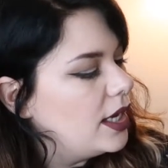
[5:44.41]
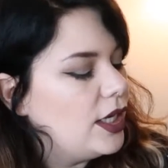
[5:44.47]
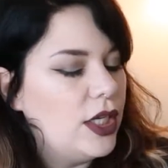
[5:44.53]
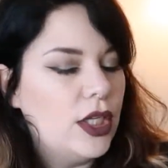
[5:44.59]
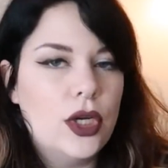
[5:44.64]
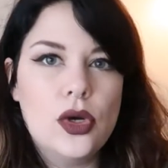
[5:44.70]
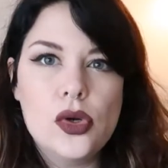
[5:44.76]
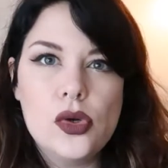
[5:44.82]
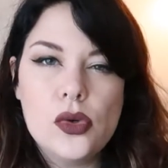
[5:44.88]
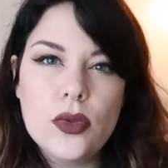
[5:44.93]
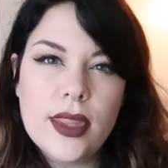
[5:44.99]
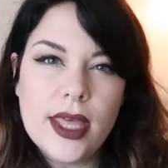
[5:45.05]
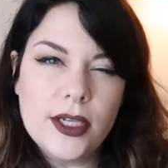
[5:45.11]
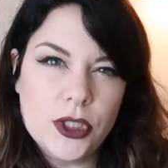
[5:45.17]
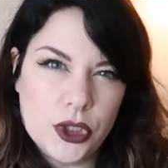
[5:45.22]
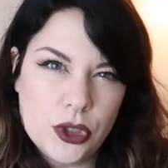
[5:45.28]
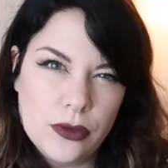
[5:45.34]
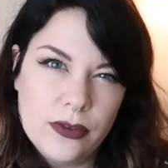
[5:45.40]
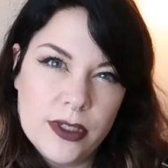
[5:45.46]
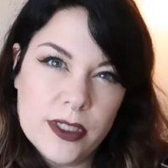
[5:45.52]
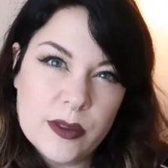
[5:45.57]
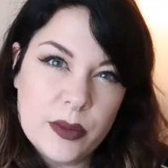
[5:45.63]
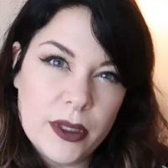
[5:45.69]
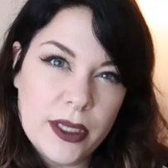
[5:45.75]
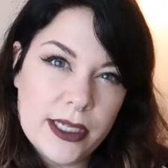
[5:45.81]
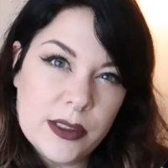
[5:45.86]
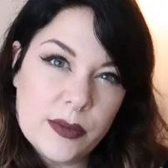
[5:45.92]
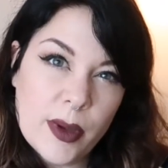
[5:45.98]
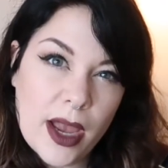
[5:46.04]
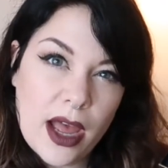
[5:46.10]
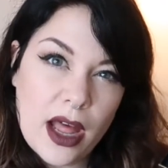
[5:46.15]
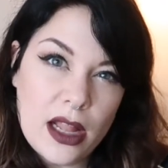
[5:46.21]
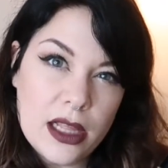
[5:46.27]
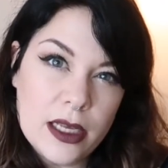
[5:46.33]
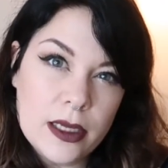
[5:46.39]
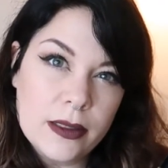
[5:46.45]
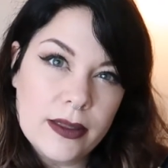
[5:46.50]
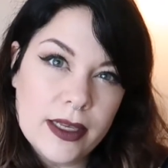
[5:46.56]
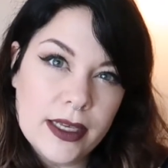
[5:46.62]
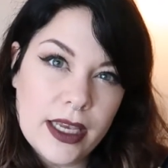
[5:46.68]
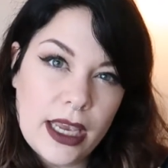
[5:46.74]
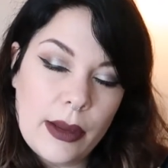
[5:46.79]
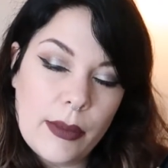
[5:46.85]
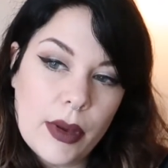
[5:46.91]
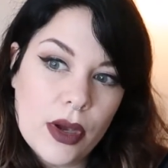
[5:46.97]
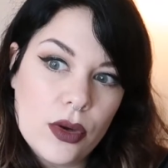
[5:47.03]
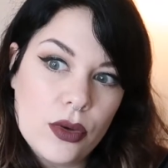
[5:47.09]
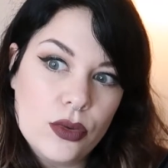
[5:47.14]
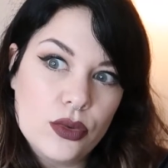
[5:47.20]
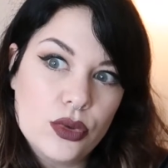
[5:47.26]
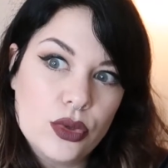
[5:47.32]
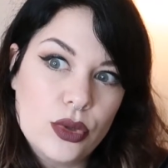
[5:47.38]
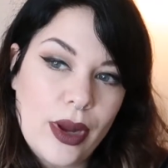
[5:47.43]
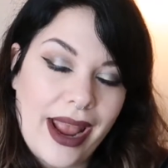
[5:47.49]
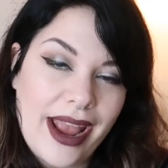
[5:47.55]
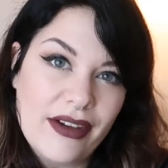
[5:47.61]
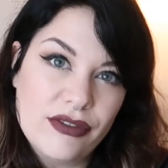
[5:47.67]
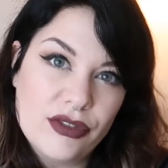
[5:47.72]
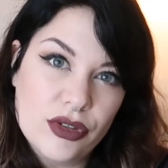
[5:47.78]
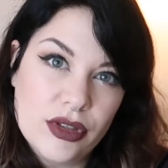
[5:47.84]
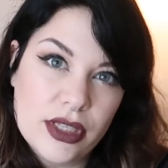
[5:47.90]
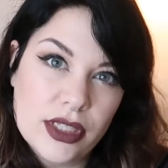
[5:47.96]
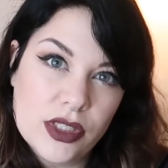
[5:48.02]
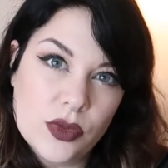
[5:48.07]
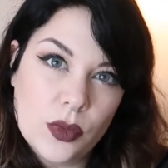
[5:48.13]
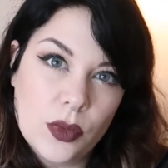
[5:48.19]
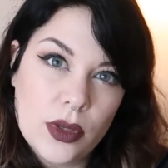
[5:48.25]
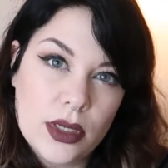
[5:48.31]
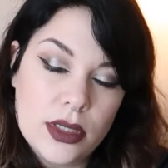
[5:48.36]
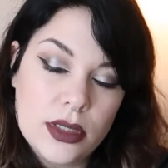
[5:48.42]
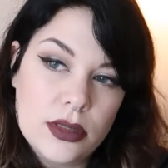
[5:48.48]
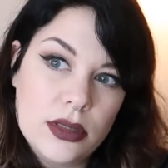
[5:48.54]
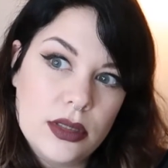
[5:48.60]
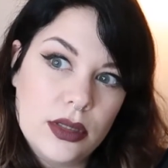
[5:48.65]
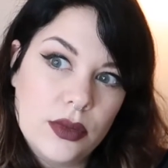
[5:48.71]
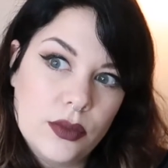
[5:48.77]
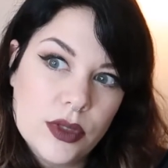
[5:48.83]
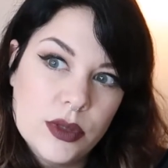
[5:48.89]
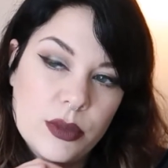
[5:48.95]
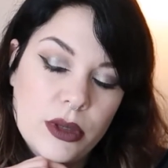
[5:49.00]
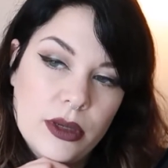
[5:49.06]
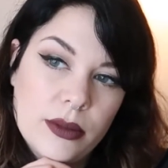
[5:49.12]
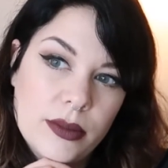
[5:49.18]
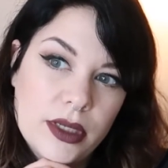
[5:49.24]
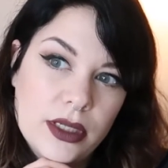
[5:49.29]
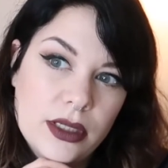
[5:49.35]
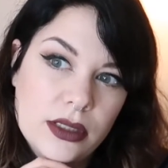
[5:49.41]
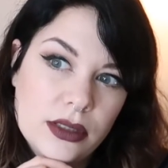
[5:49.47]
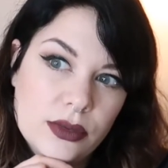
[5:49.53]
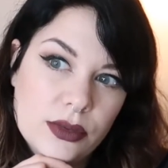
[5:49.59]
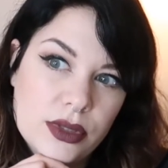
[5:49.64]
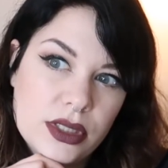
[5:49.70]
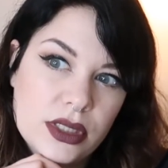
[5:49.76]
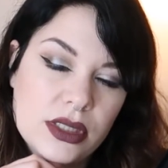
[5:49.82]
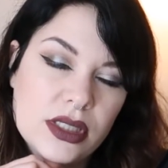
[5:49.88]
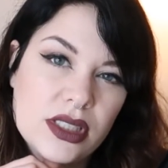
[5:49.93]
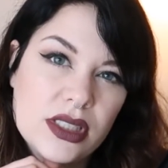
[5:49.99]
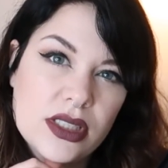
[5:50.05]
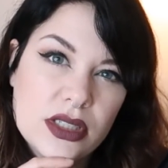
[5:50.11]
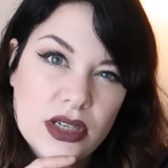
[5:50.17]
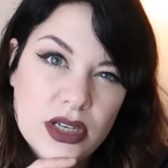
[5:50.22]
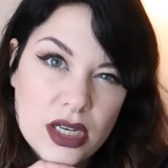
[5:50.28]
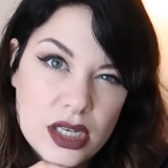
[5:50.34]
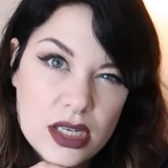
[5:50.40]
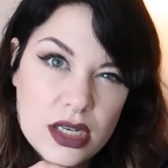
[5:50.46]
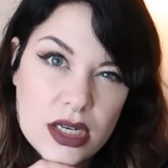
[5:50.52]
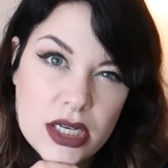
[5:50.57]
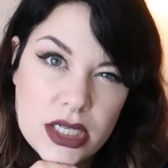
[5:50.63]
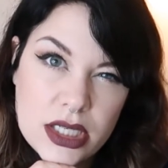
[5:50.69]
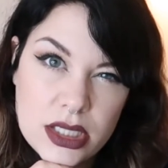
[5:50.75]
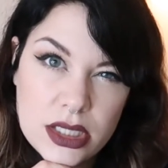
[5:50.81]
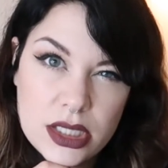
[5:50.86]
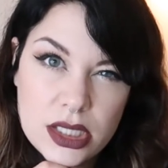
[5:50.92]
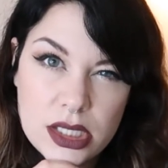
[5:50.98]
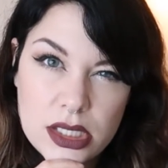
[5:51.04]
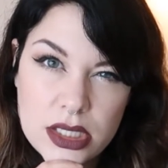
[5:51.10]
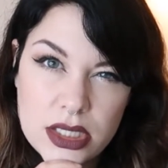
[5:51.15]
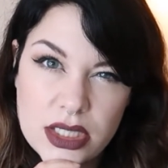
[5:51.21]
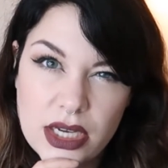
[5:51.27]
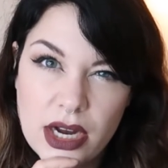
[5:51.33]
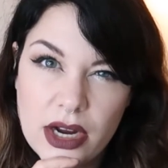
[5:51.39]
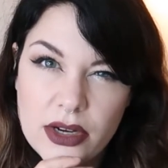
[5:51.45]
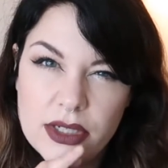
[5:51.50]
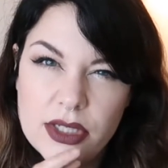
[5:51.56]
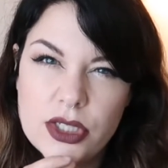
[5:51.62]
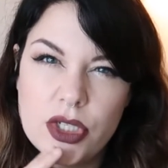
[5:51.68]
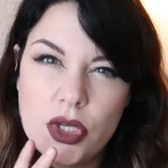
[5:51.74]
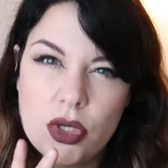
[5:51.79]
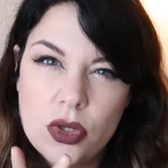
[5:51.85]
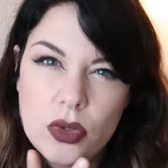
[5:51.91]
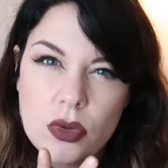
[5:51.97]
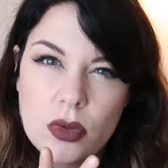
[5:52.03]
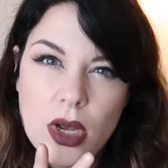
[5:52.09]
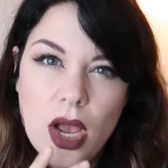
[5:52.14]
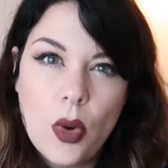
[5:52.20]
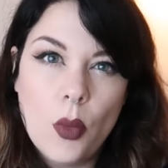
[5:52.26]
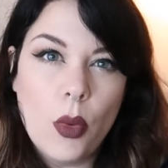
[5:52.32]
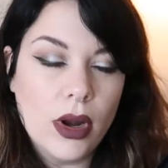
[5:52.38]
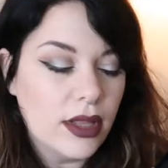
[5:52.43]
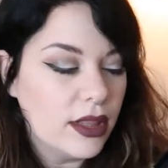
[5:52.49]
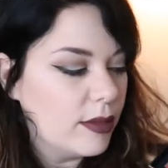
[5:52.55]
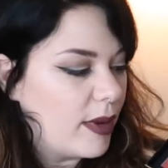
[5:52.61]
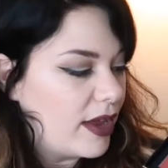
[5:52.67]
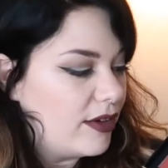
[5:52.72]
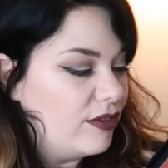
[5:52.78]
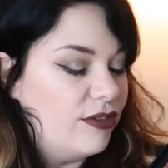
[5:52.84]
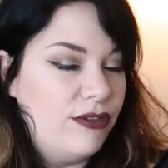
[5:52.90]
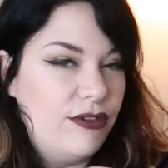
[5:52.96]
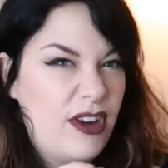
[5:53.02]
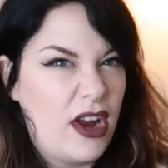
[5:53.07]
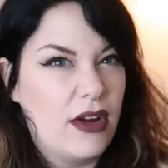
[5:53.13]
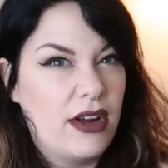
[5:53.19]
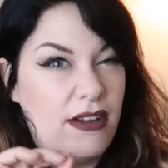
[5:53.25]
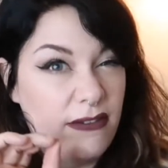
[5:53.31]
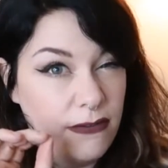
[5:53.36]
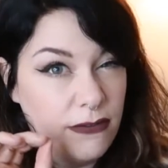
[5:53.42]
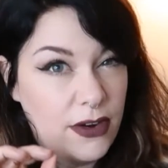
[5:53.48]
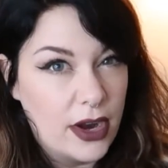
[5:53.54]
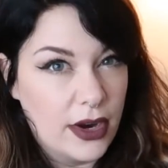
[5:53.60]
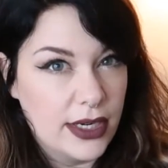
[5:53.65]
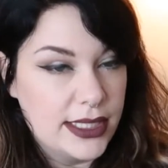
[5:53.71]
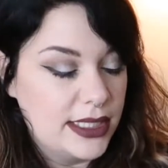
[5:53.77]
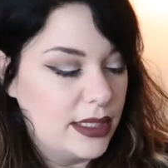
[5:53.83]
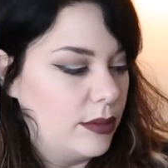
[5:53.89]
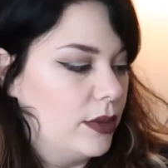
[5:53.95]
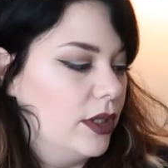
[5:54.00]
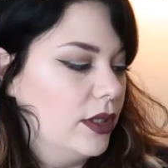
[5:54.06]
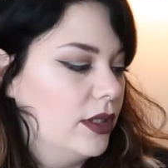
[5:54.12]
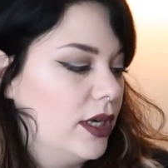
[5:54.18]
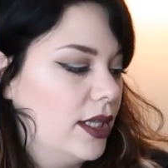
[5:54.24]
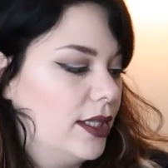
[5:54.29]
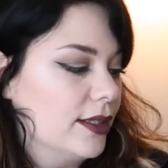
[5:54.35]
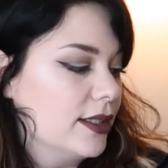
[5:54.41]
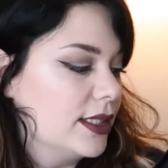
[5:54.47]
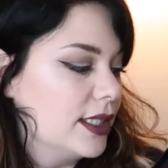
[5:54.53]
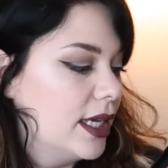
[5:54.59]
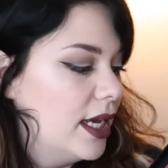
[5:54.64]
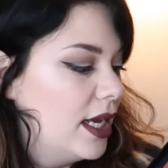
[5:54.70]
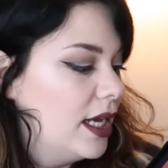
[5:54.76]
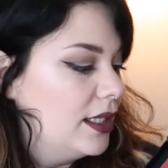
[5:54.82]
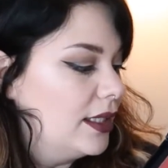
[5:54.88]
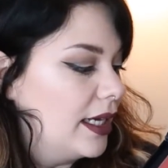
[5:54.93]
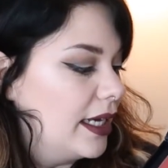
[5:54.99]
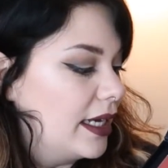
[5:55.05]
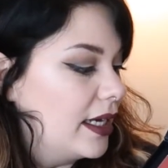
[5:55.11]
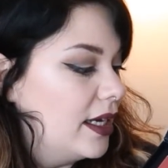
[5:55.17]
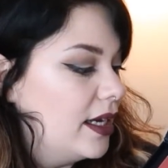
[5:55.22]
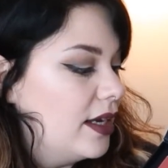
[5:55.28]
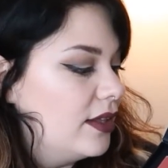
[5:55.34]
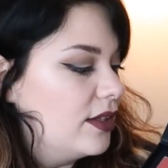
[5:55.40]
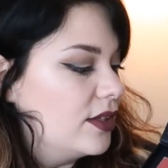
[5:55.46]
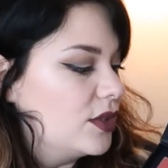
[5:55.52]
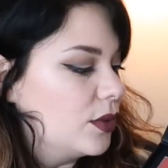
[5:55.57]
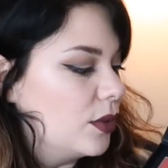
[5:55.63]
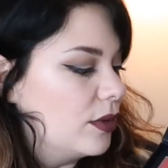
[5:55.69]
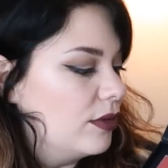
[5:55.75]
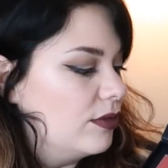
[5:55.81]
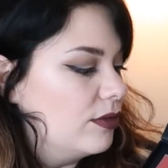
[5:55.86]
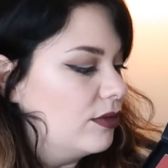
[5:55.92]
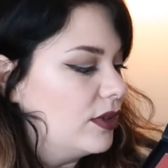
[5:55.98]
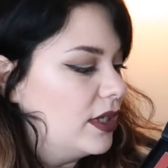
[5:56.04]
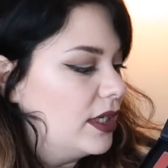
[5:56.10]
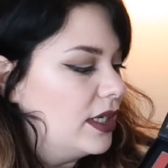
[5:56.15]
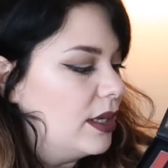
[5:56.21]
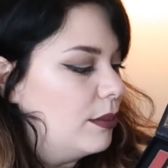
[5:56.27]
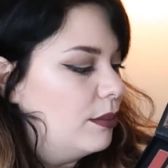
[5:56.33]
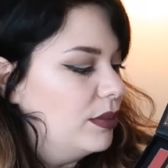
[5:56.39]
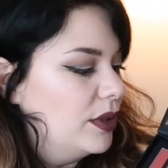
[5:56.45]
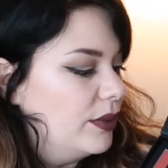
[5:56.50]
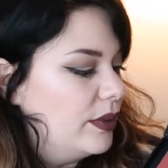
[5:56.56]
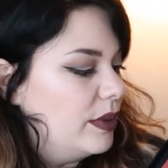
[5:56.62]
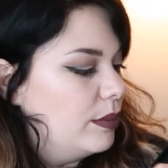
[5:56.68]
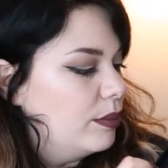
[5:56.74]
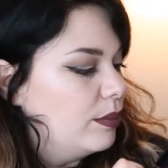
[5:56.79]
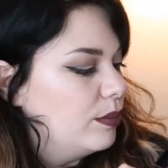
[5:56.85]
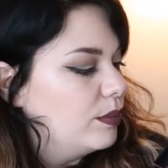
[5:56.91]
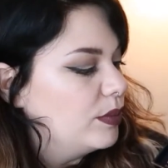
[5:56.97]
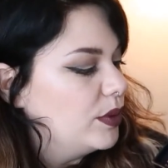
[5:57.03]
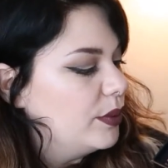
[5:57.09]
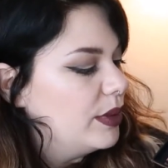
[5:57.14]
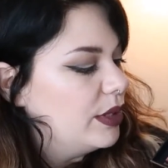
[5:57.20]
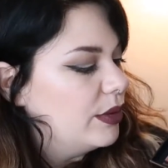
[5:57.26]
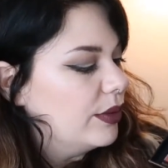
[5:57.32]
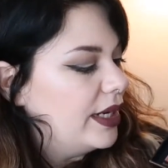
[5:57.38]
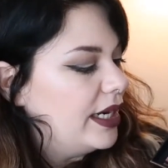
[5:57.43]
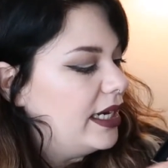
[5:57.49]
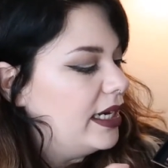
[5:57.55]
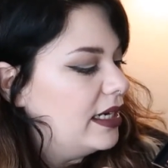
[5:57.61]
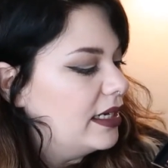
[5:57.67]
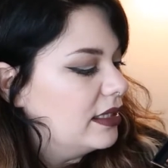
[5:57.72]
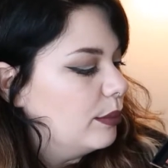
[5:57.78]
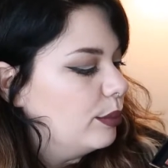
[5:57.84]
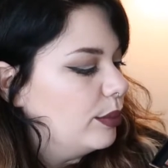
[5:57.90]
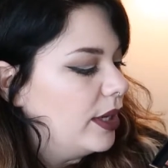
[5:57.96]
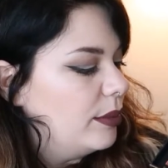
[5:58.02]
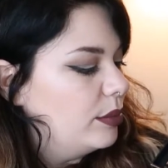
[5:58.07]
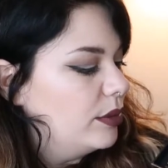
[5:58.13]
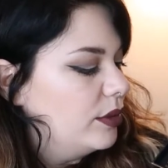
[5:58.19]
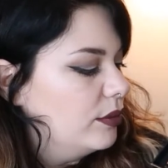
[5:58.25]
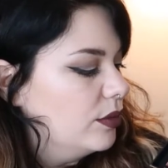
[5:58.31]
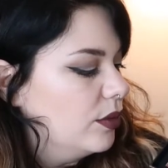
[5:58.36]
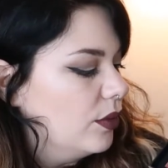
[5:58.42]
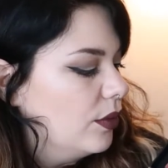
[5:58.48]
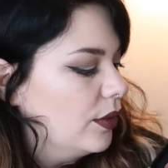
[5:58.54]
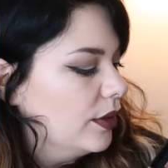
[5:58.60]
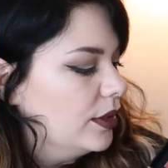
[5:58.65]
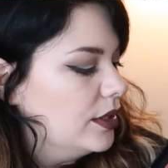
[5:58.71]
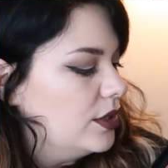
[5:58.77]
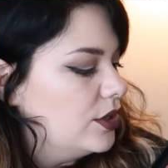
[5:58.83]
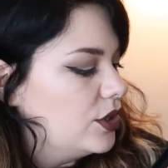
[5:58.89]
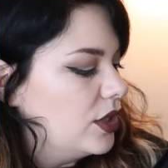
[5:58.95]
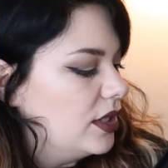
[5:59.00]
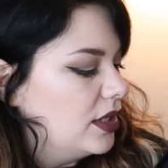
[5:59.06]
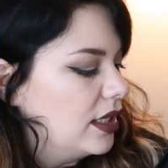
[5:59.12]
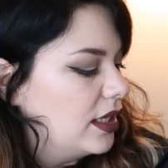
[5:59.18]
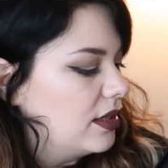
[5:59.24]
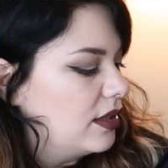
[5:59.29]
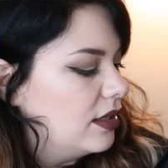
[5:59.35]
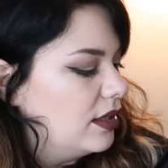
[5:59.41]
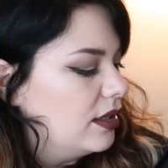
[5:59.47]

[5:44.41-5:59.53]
you know that Juvia's Place palette that came out after this one and was permanent? Was it the Saharan 2? One of them had very, very similar colors, like the sort of bluey green and the bright blue and the orange, and like